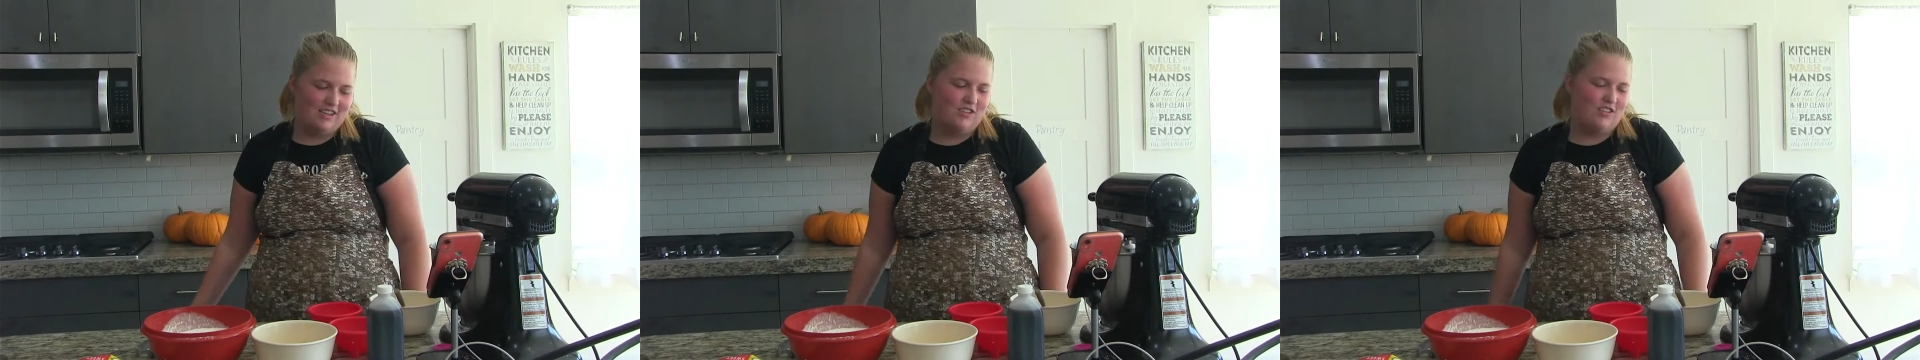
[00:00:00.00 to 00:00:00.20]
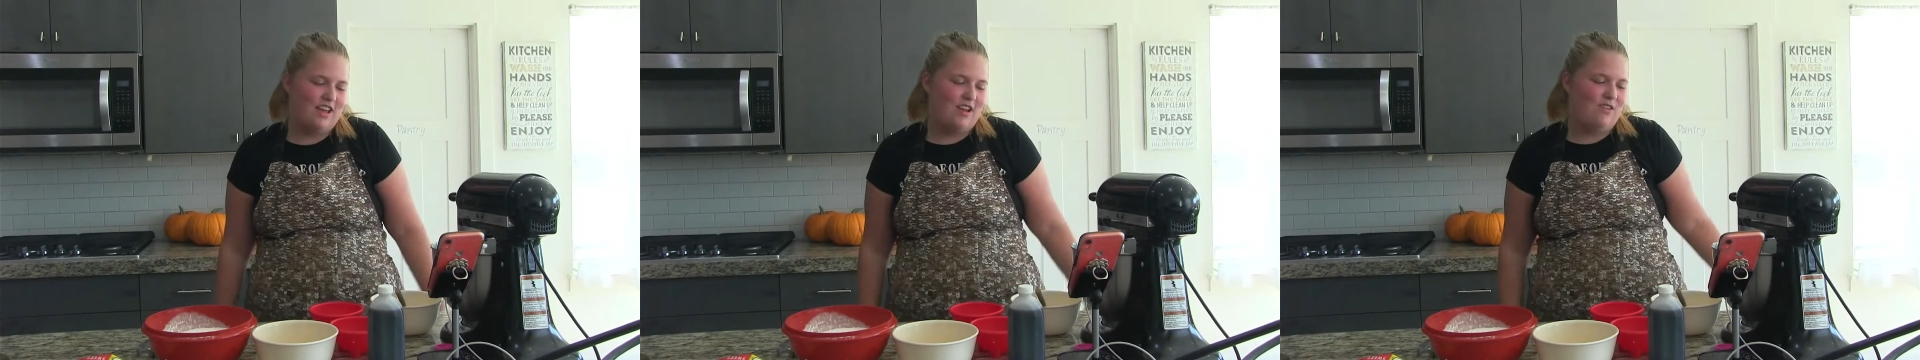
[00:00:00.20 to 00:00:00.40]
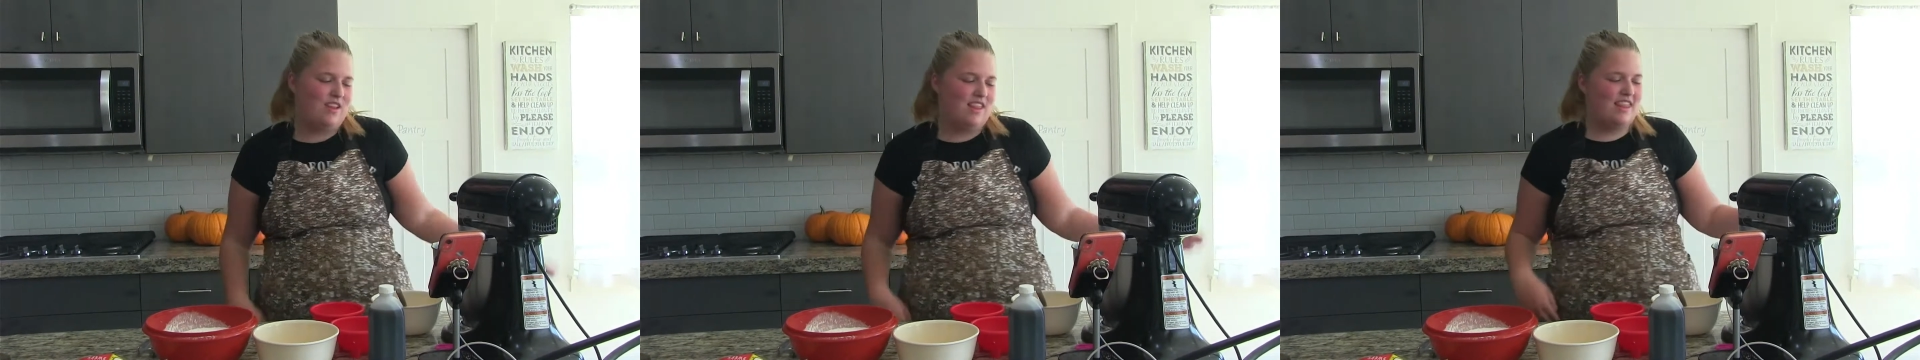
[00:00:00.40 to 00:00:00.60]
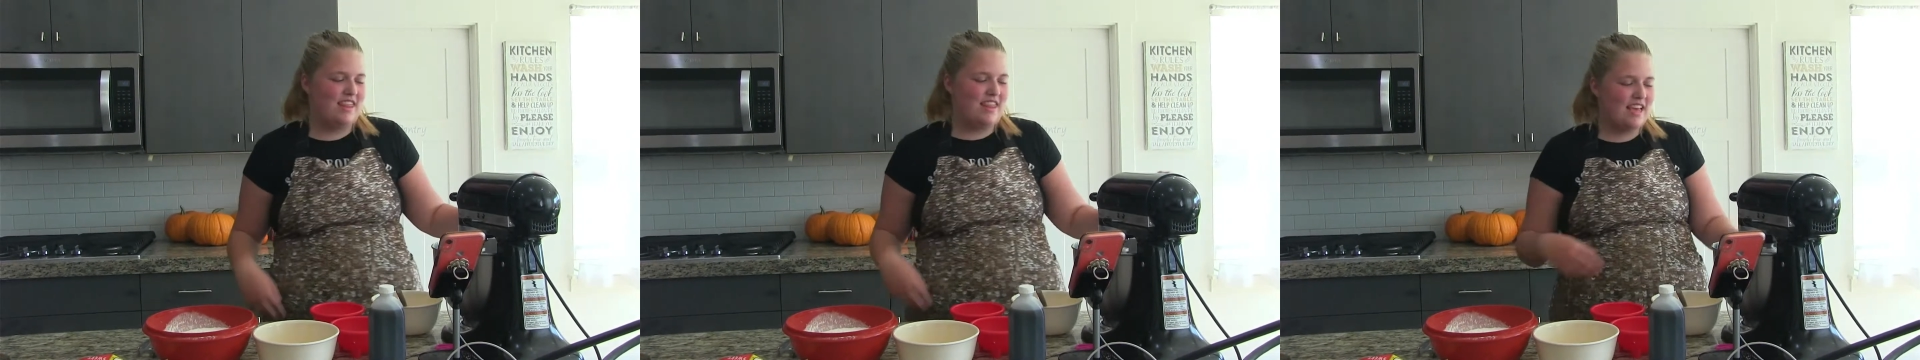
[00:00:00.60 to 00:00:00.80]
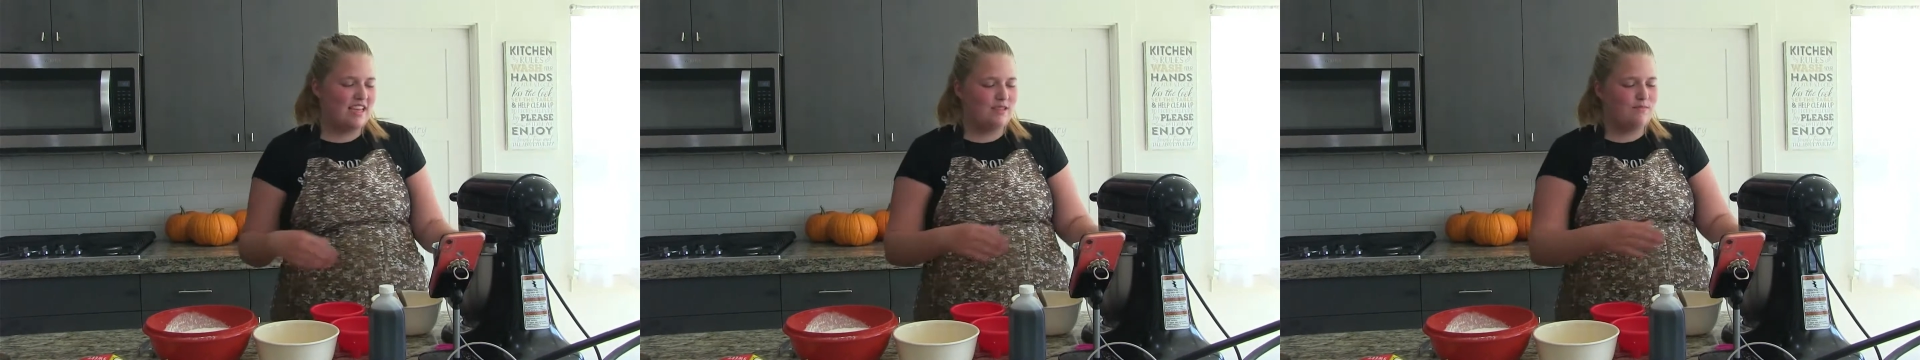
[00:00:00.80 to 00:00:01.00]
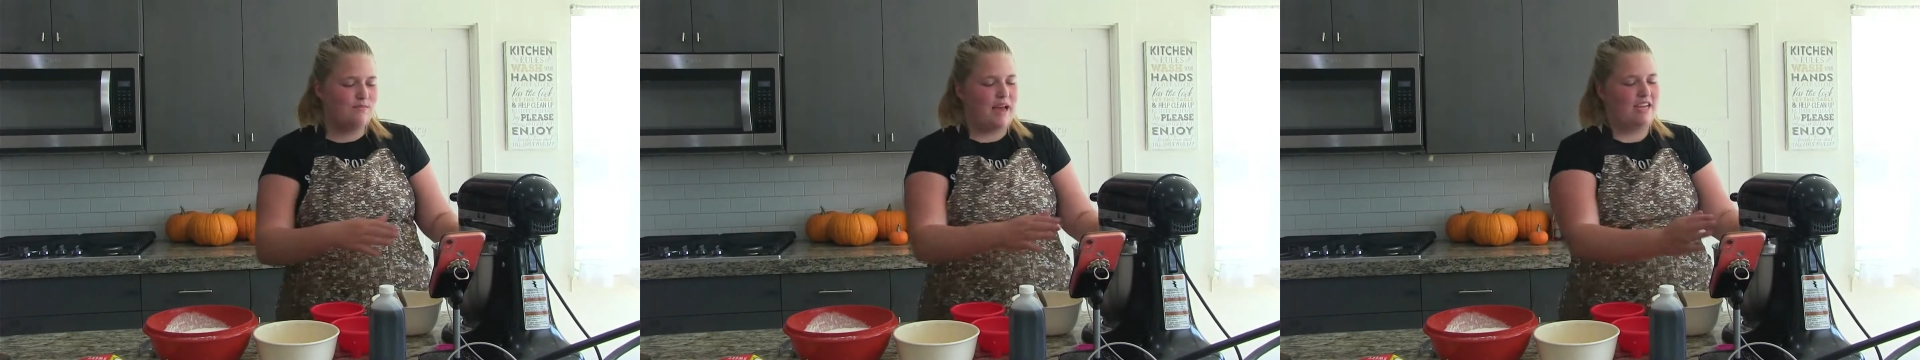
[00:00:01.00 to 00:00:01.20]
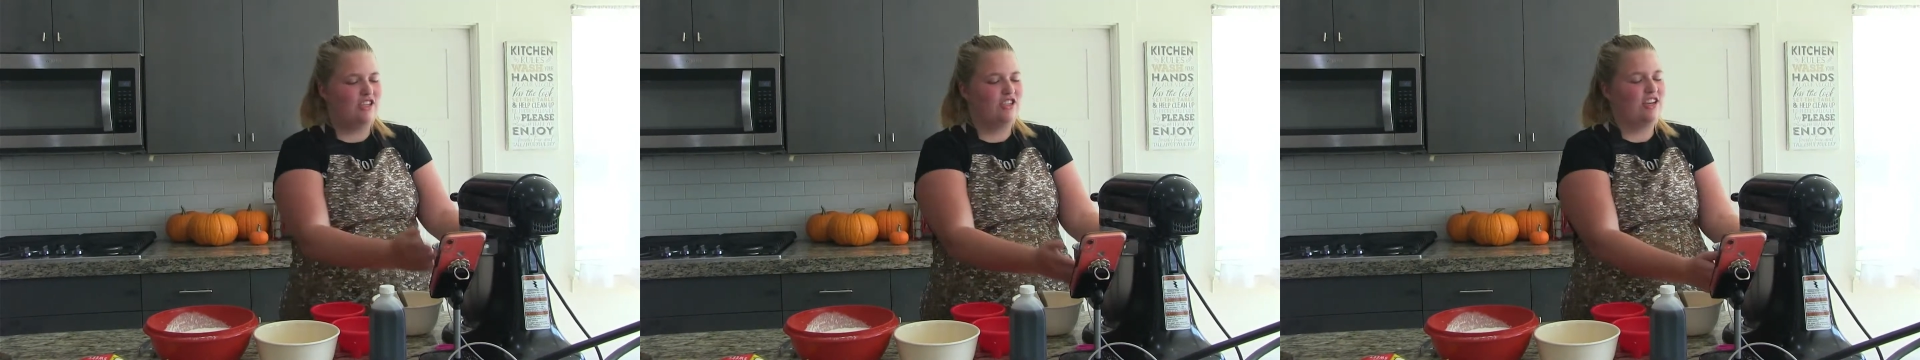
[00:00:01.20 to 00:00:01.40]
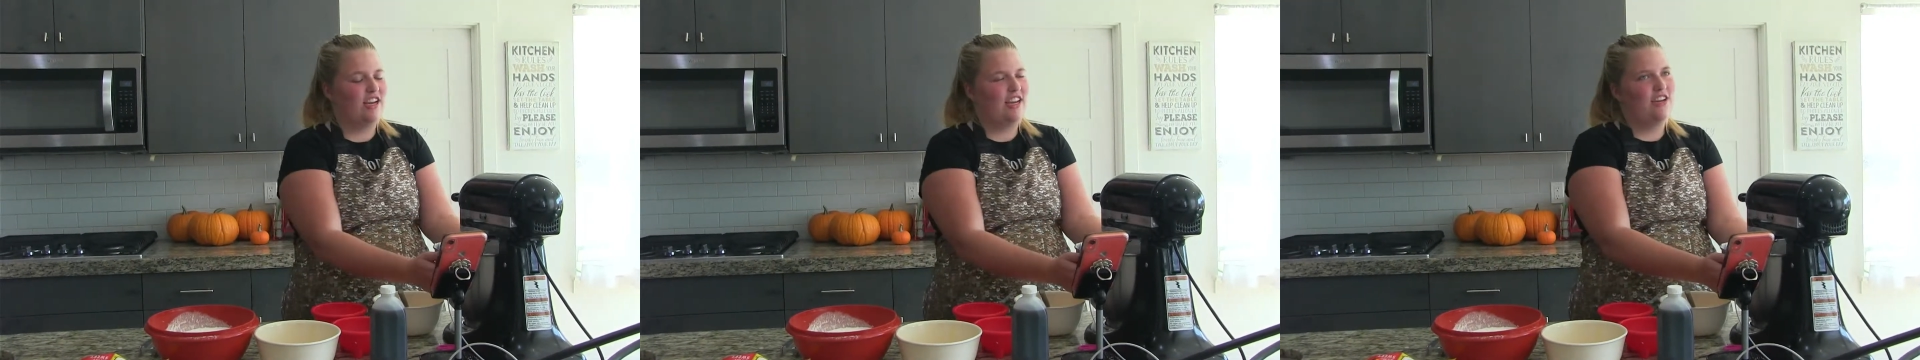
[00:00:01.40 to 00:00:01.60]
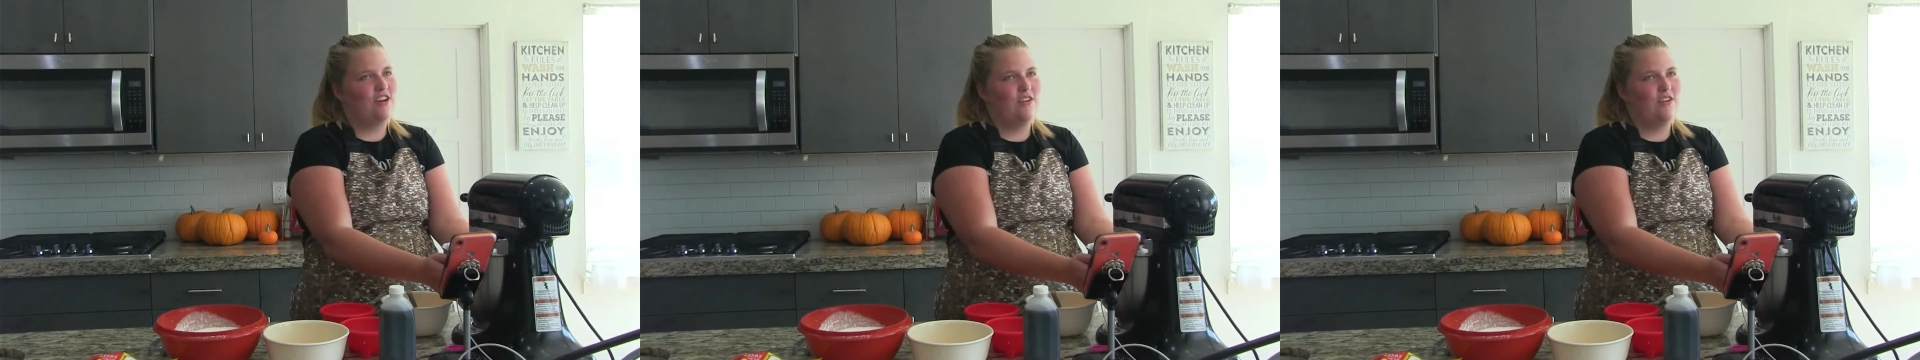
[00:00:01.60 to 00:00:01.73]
so then when this batch is ready to